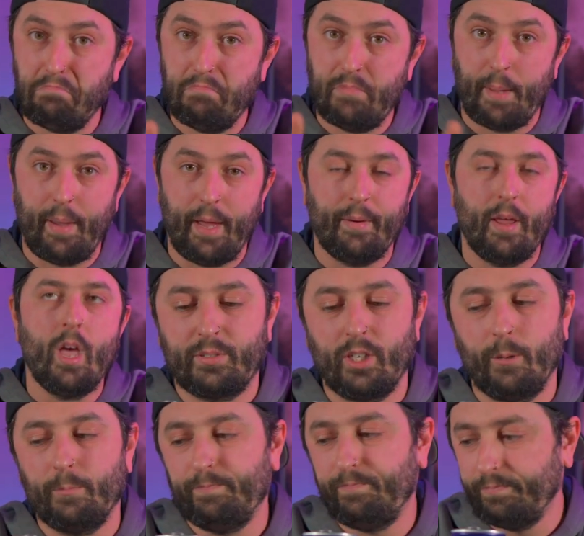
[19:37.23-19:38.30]
not bad.
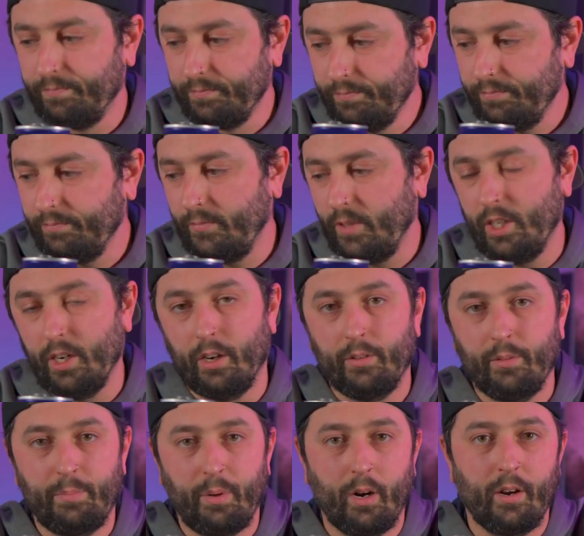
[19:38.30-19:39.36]
So, you
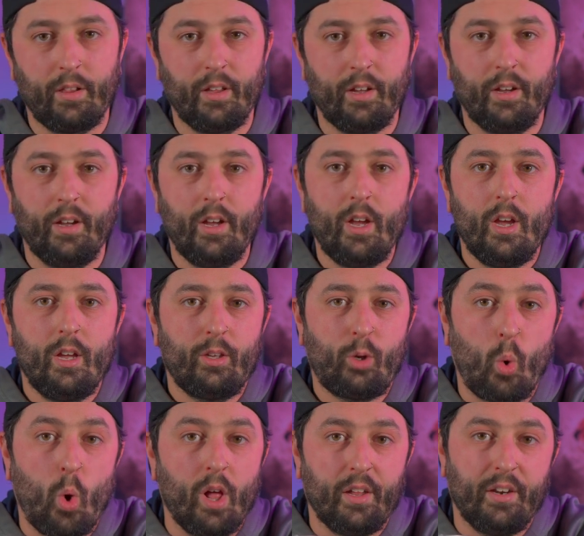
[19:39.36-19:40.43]
know, part of the
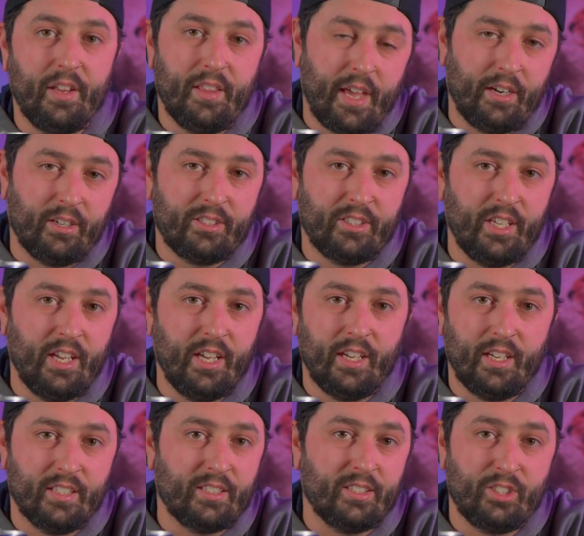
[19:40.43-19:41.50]
quality that you're
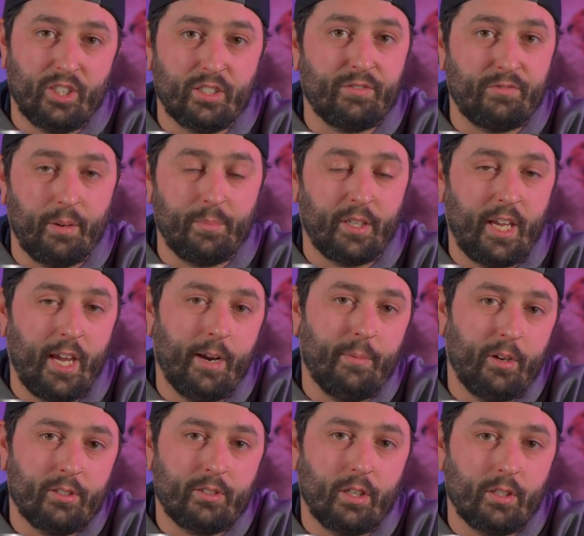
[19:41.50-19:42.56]
seeing isn't just from the
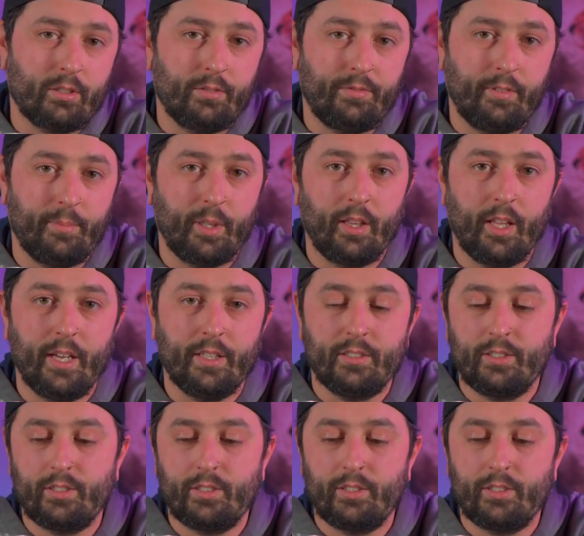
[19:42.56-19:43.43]
camera, it's also from the lens.